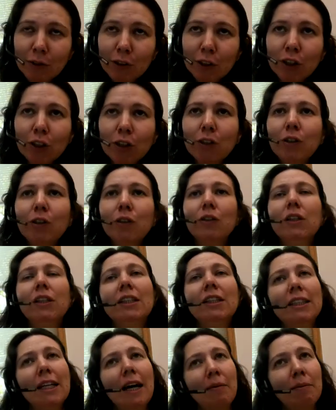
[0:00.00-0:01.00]
For sure, you
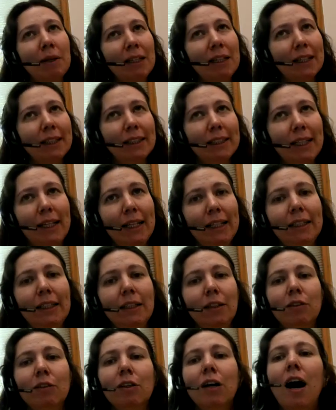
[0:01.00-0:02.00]
need some
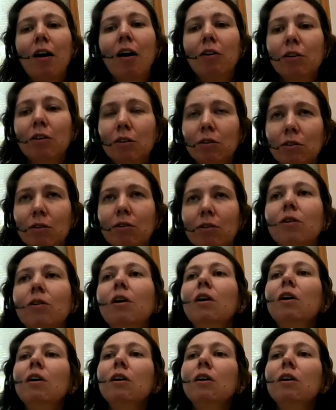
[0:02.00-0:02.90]
understanding on how to do